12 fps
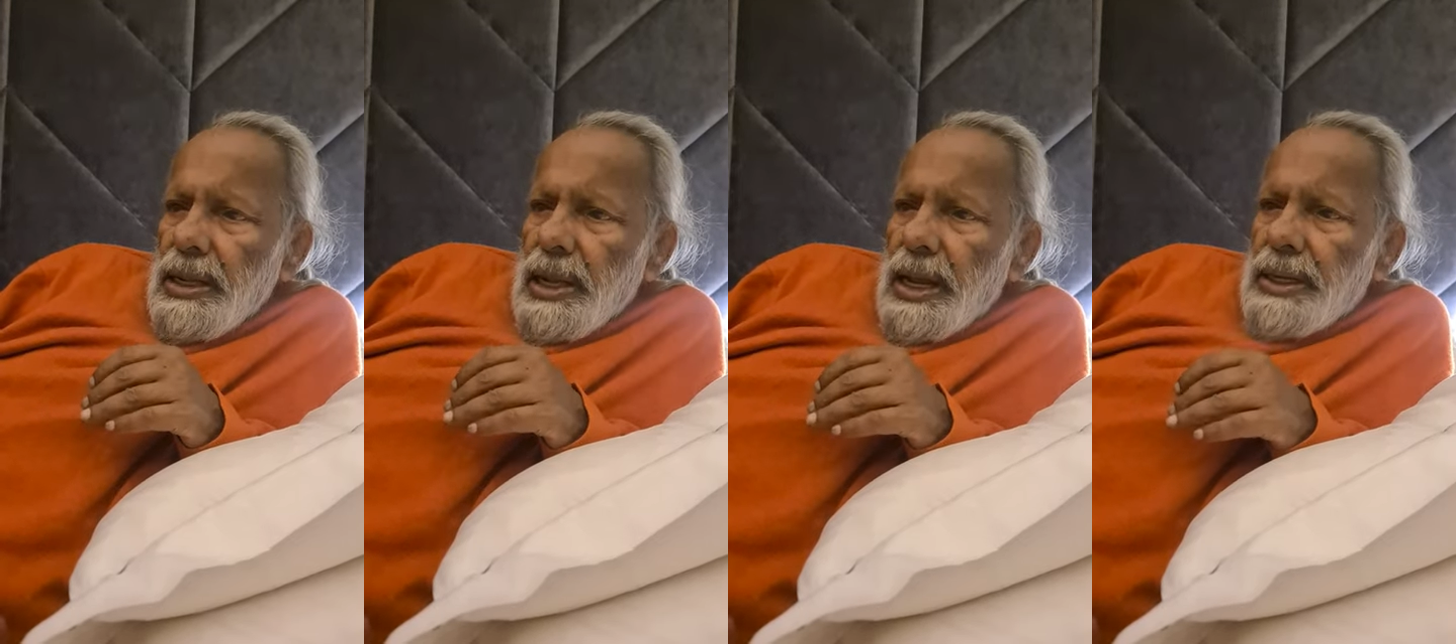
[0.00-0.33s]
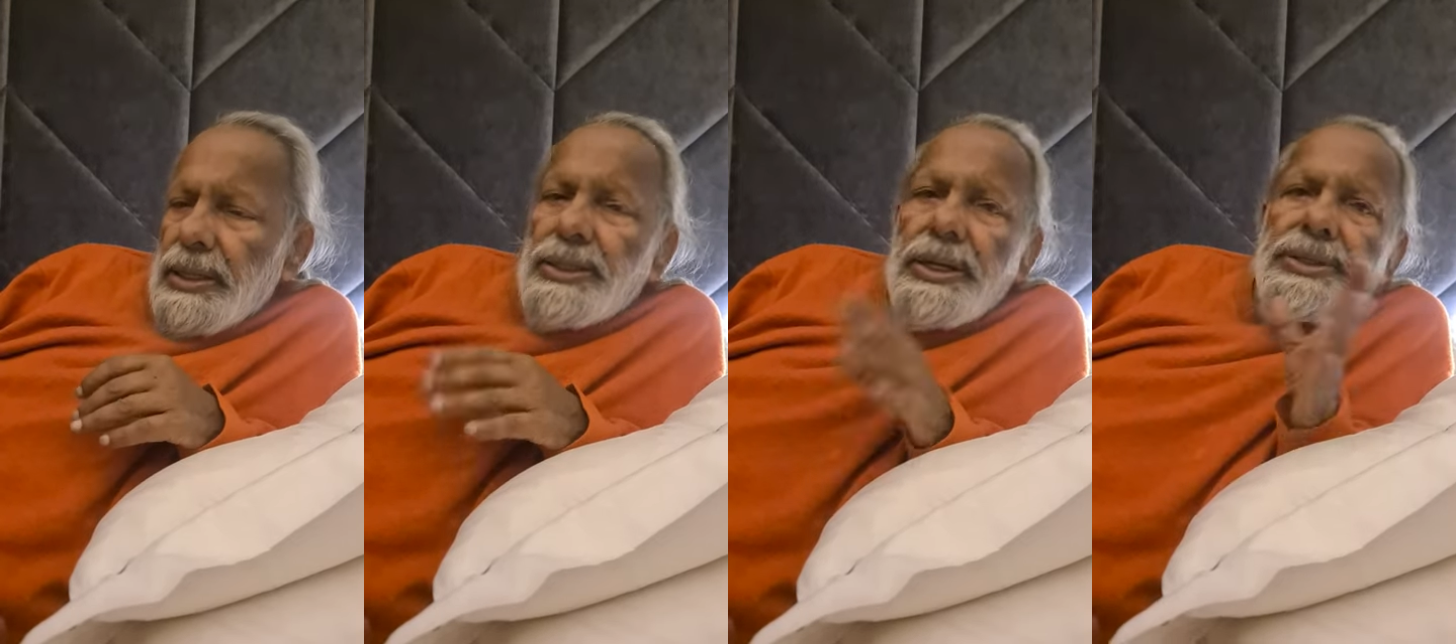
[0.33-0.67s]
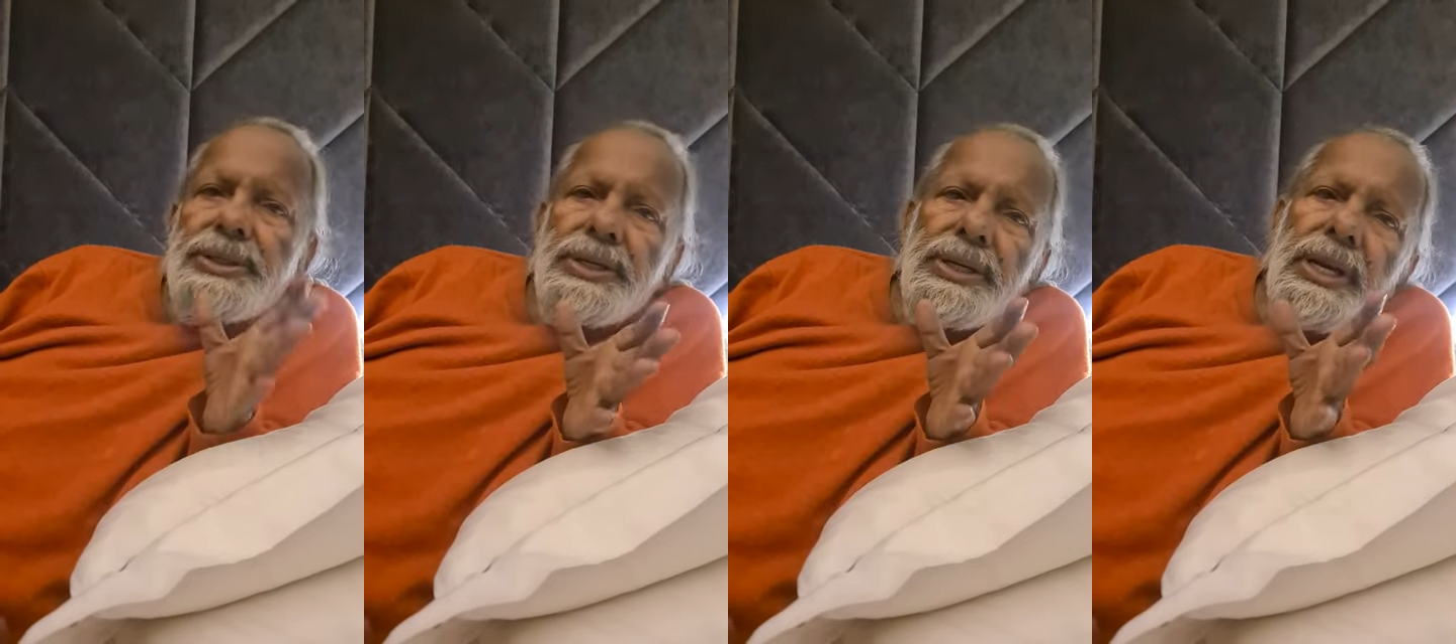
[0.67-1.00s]
And it has
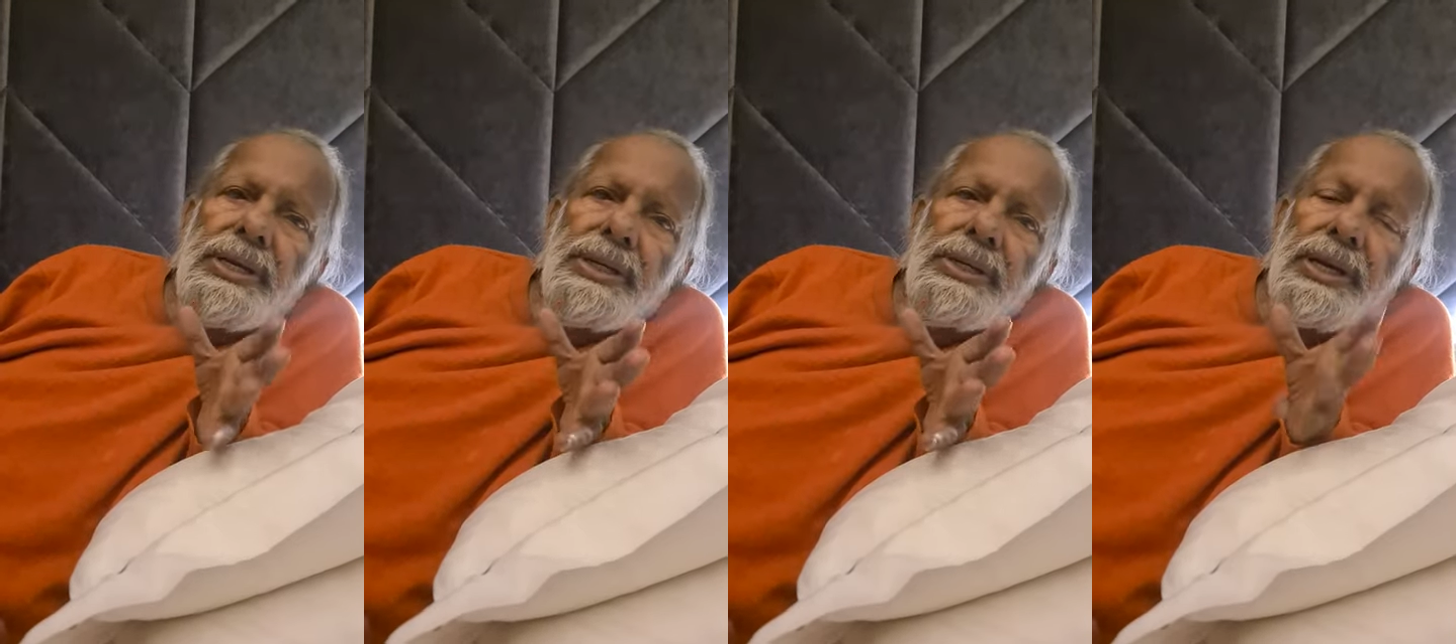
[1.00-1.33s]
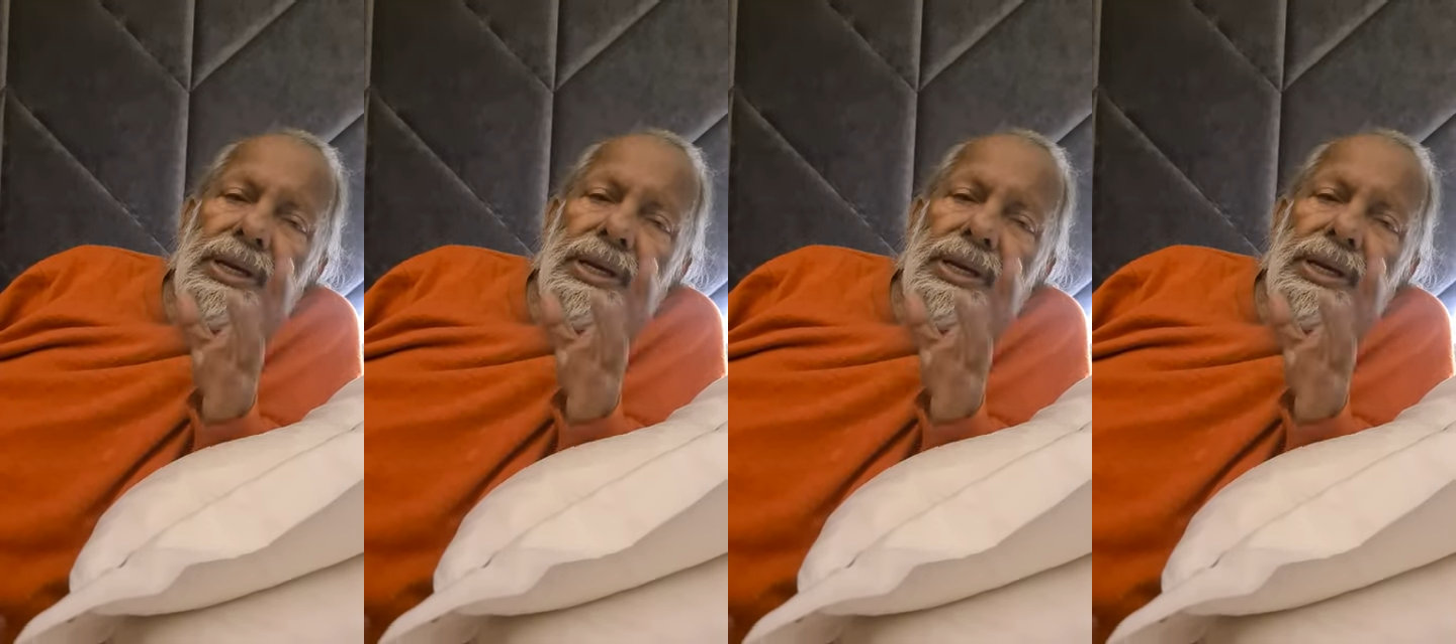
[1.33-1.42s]
created a